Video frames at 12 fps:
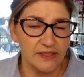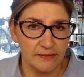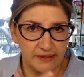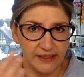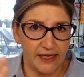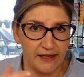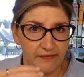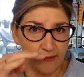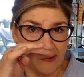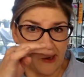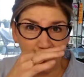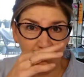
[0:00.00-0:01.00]
Somebody gave
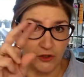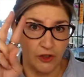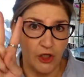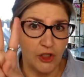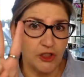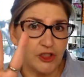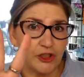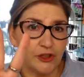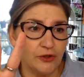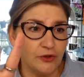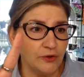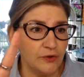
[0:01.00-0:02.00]
him after
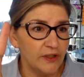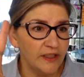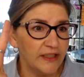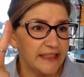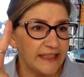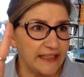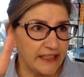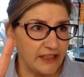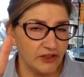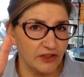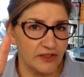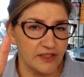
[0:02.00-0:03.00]
2
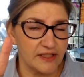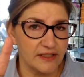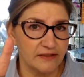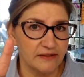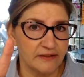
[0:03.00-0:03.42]
years.